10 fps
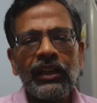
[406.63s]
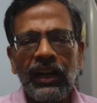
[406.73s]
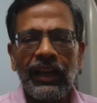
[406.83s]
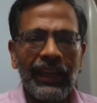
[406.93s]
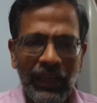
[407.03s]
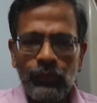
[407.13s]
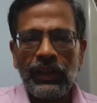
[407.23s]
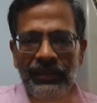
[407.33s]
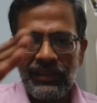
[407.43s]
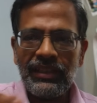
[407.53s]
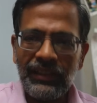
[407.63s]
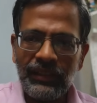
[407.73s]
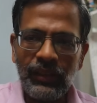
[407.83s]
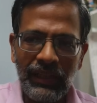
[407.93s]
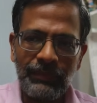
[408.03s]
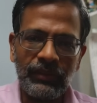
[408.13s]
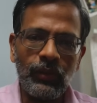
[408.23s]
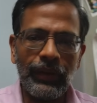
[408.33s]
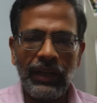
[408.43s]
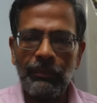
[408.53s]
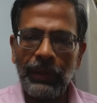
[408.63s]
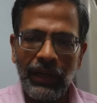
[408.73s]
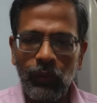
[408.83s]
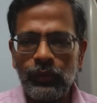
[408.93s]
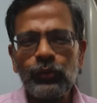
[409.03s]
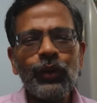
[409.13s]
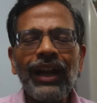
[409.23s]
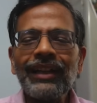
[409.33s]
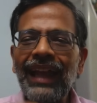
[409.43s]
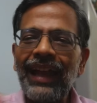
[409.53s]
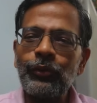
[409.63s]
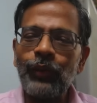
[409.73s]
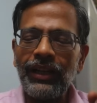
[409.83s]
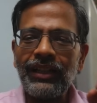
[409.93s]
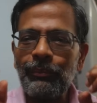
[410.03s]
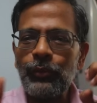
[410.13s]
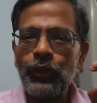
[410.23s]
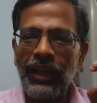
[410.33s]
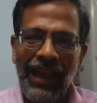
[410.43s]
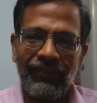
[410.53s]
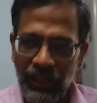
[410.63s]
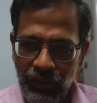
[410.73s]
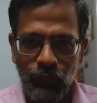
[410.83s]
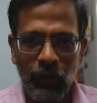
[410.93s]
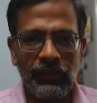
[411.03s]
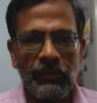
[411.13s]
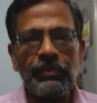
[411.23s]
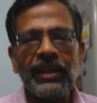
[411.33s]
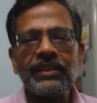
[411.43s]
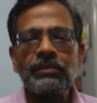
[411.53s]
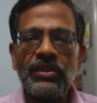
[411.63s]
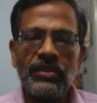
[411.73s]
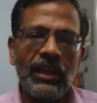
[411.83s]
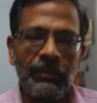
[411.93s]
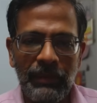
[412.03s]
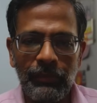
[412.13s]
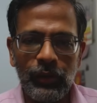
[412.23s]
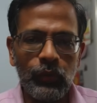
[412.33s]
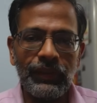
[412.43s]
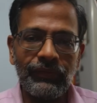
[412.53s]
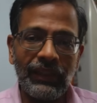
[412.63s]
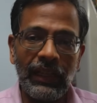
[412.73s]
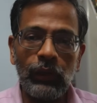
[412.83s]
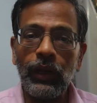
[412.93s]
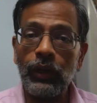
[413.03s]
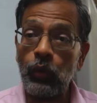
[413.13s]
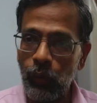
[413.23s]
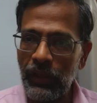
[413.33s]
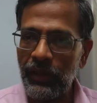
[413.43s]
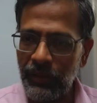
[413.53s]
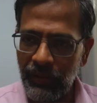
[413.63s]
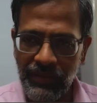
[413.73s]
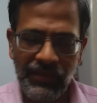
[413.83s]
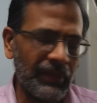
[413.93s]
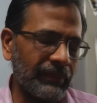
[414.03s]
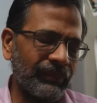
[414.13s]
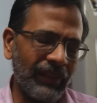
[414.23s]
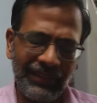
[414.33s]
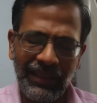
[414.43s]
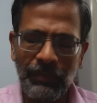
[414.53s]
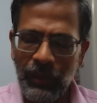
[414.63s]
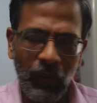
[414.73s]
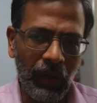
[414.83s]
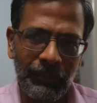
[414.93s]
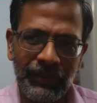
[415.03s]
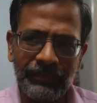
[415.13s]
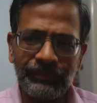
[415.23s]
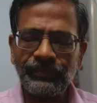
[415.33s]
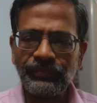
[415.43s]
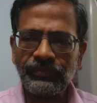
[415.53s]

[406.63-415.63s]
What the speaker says: Again, you can see that it keeps going up and down. You can't compute an average. One of the biggest mistake people do is when they look at rolling returns, SIP or lump sum,